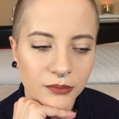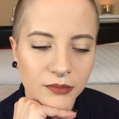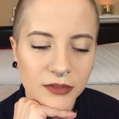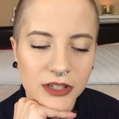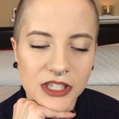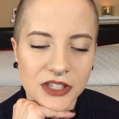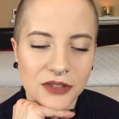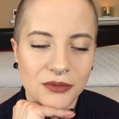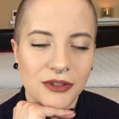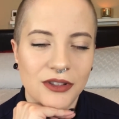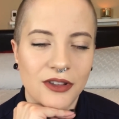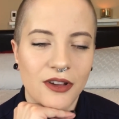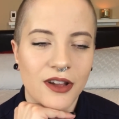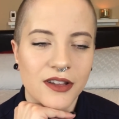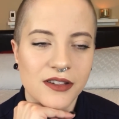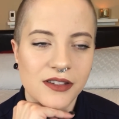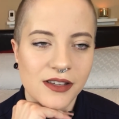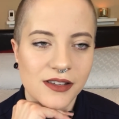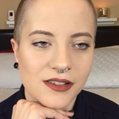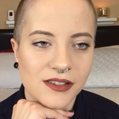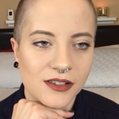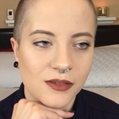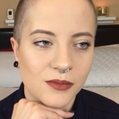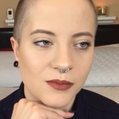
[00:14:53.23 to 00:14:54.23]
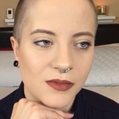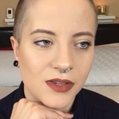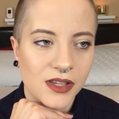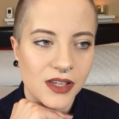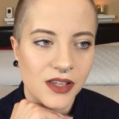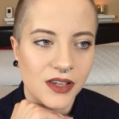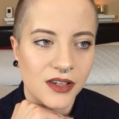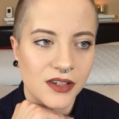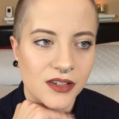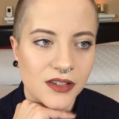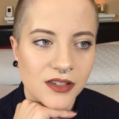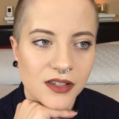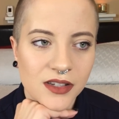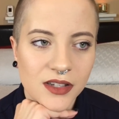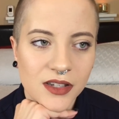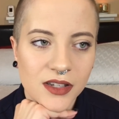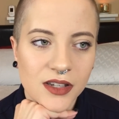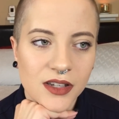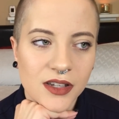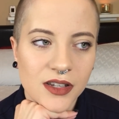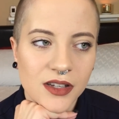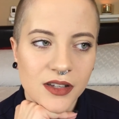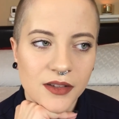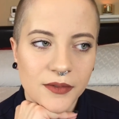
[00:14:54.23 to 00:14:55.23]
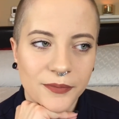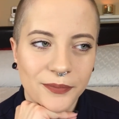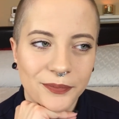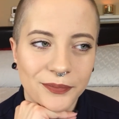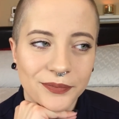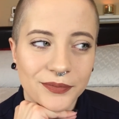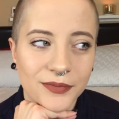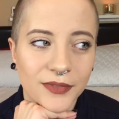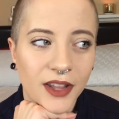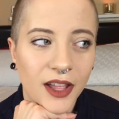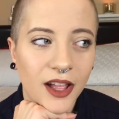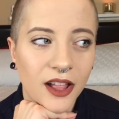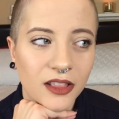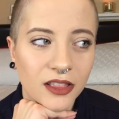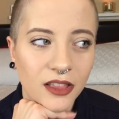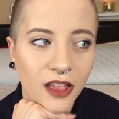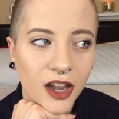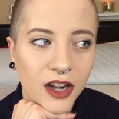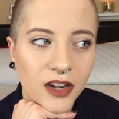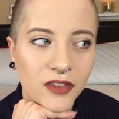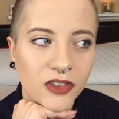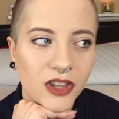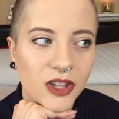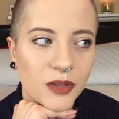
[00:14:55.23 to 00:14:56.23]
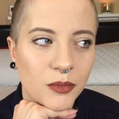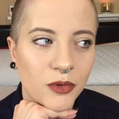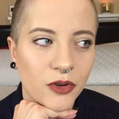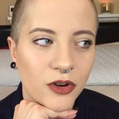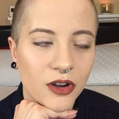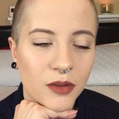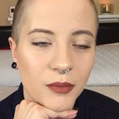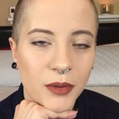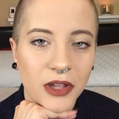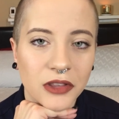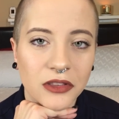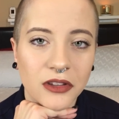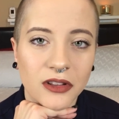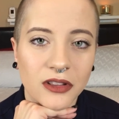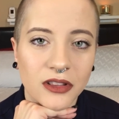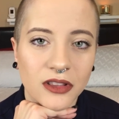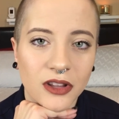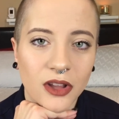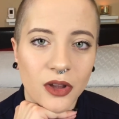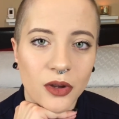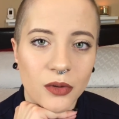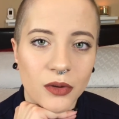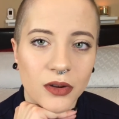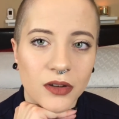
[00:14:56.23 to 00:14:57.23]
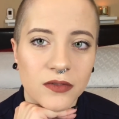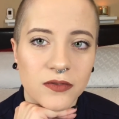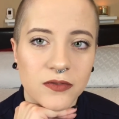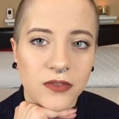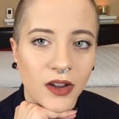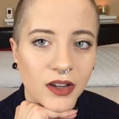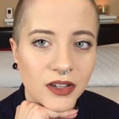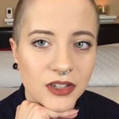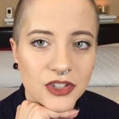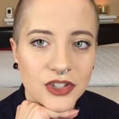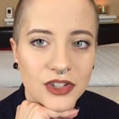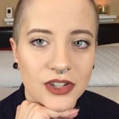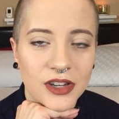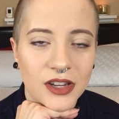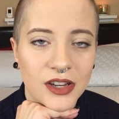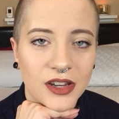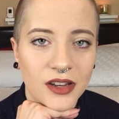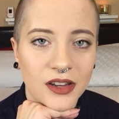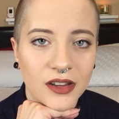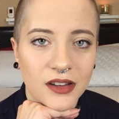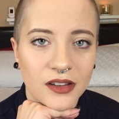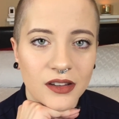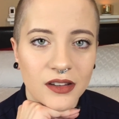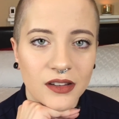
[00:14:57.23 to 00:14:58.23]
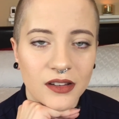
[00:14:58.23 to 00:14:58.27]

kids with autism, and a lot of them are about the lower functioning